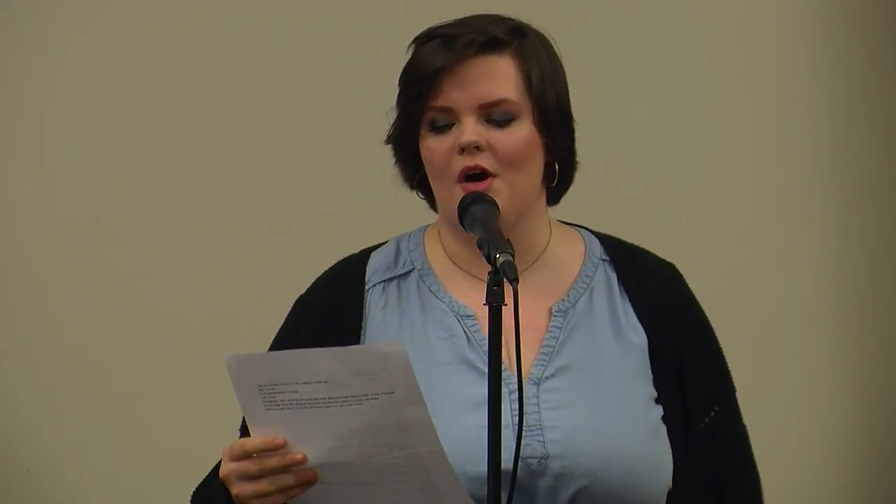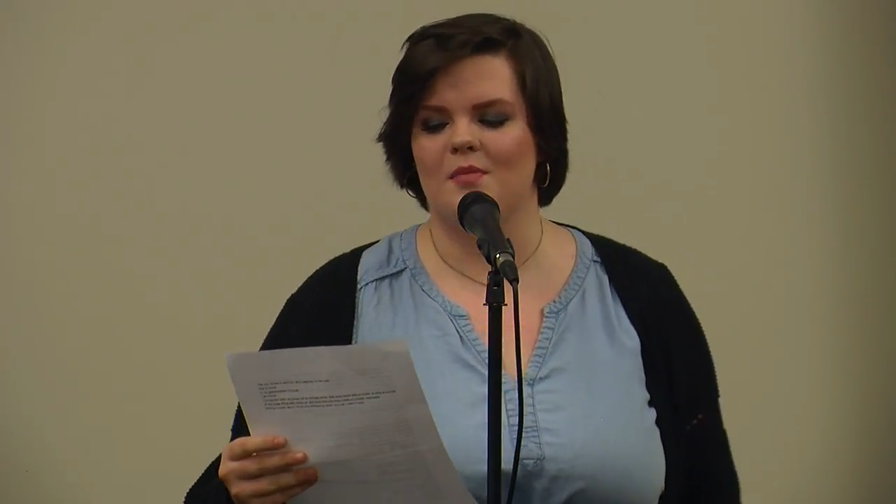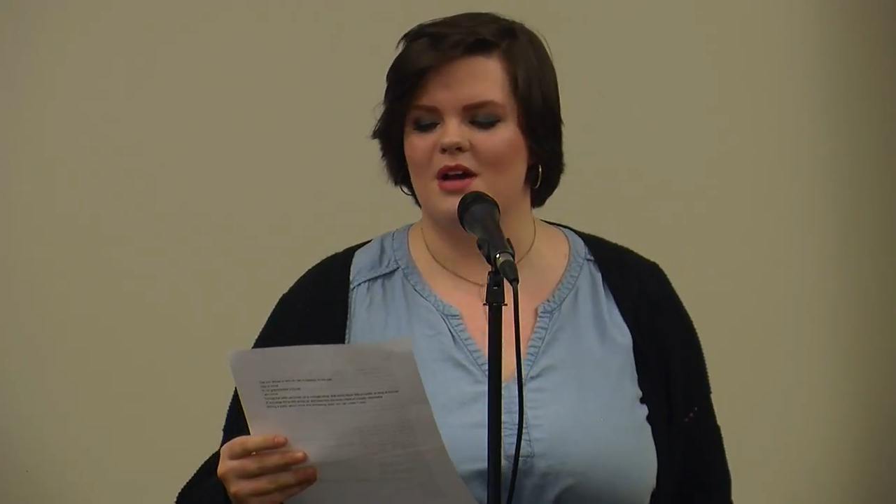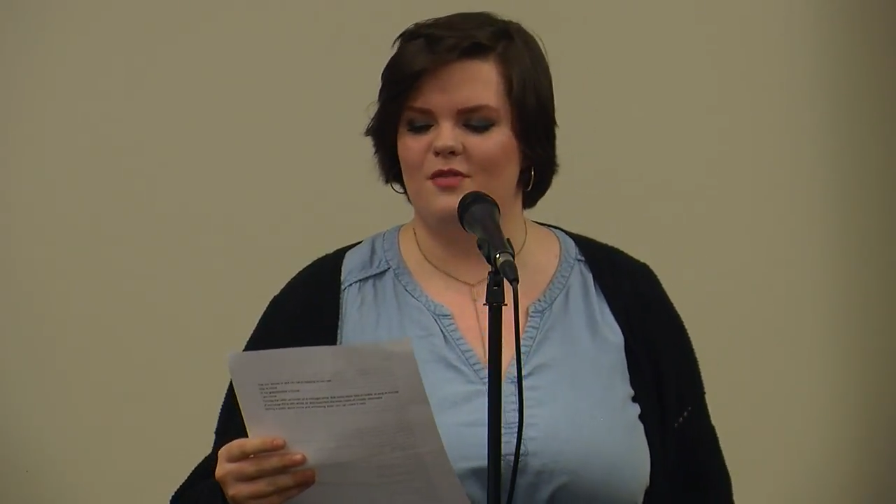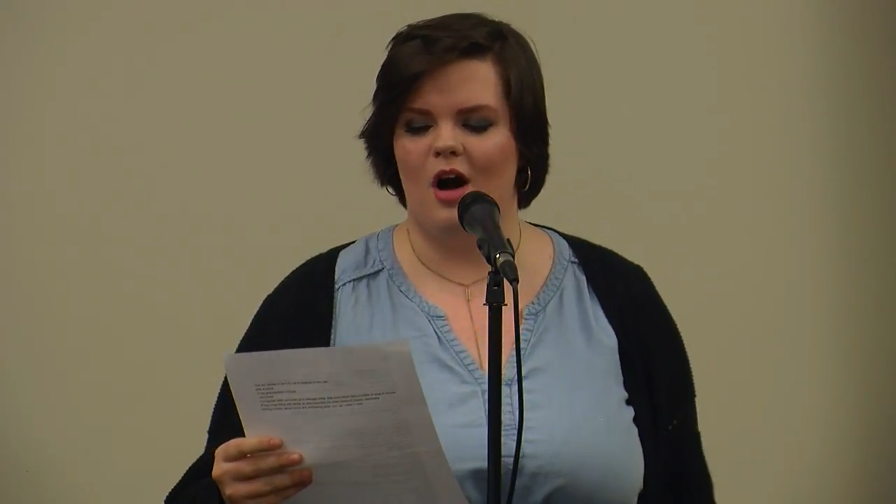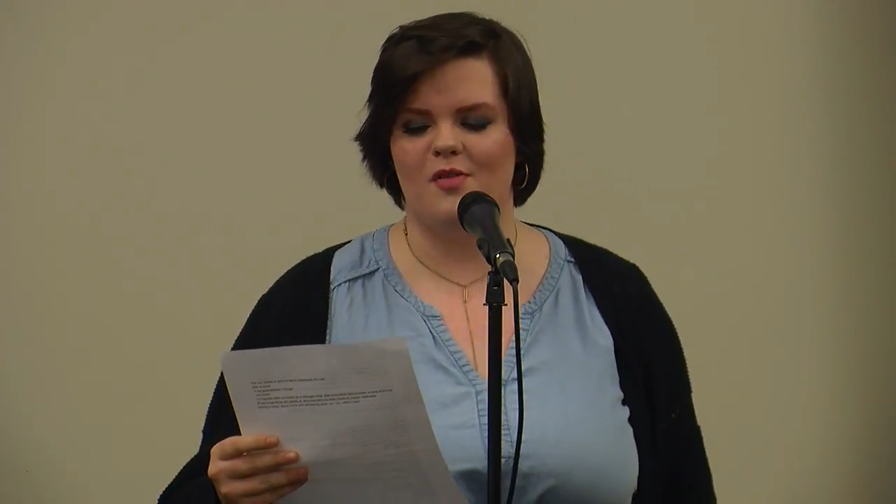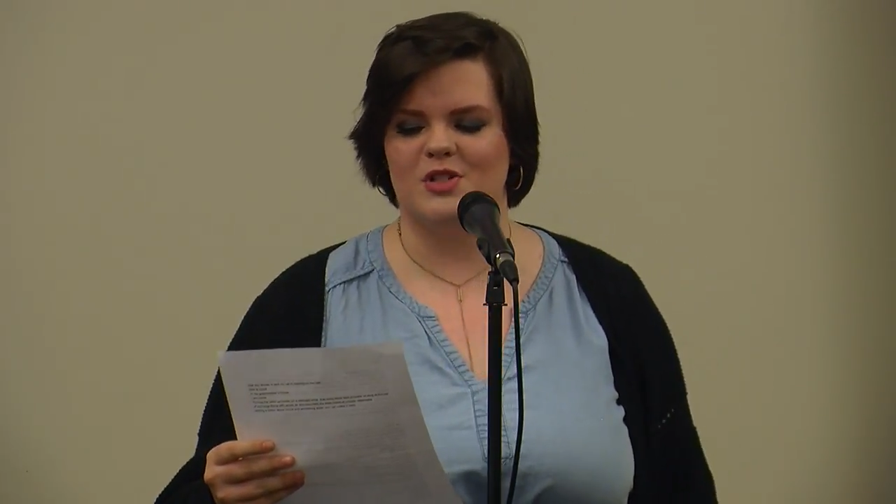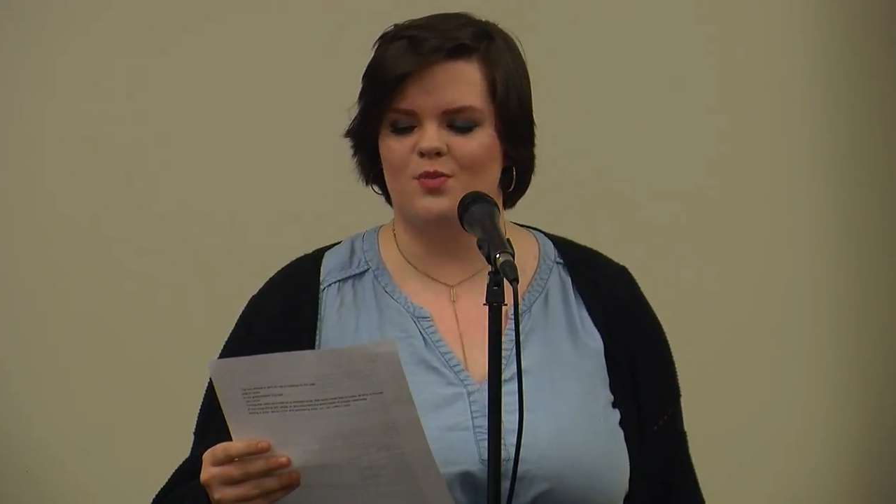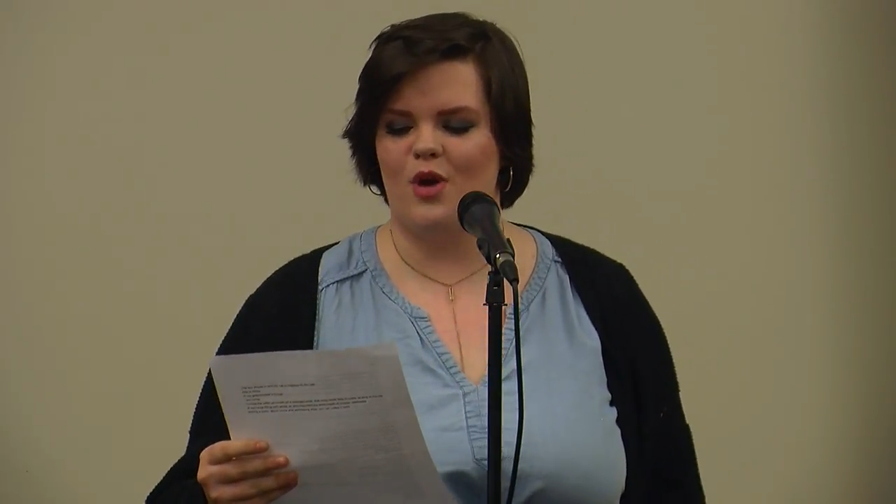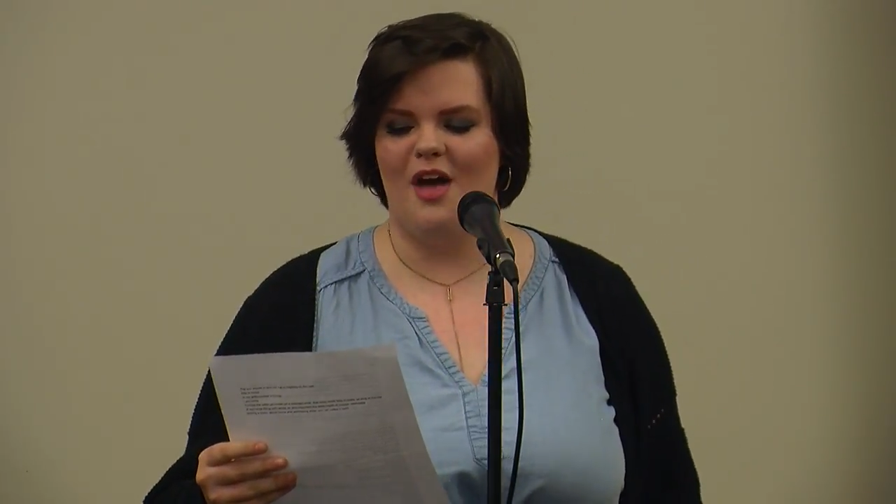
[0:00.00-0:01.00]
on my
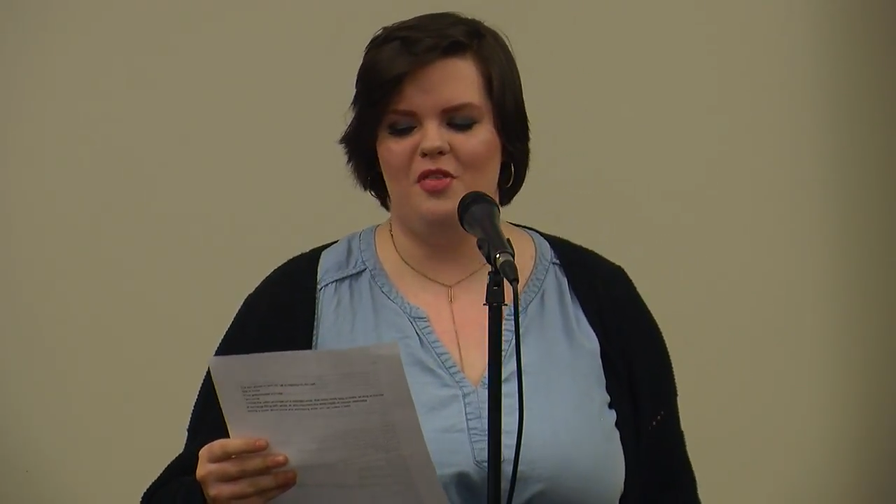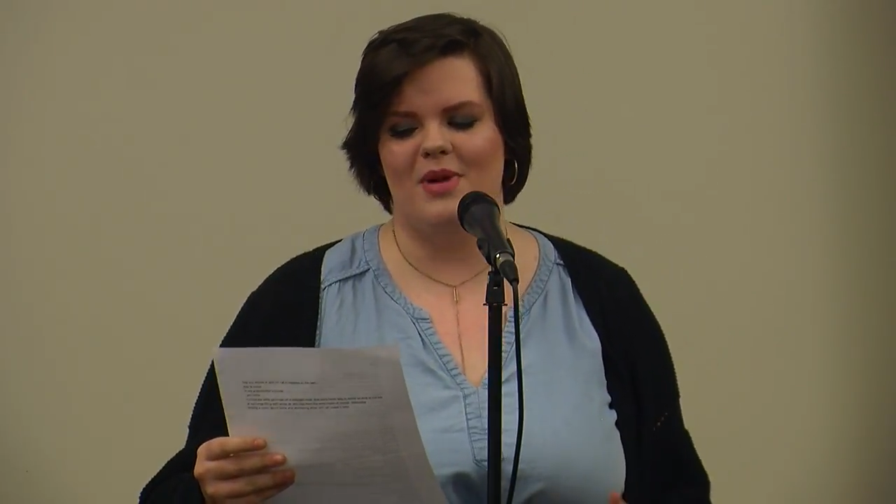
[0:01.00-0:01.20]
father's breath,